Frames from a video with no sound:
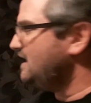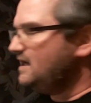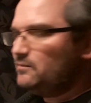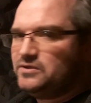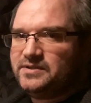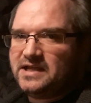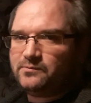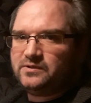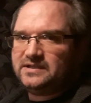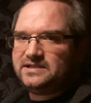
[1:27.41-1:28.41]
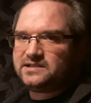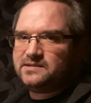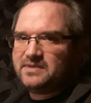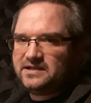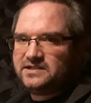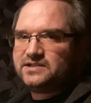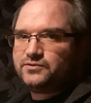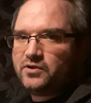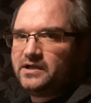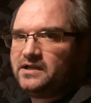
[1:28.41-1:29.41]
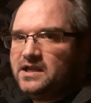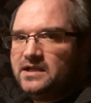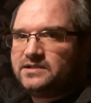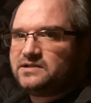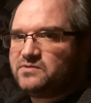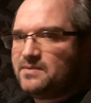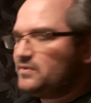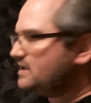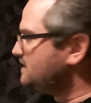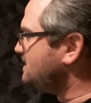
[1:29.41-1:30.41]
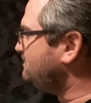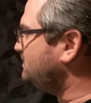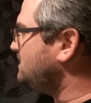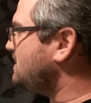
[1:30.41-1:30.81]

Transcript: And we do that real easily by just drawing some number 11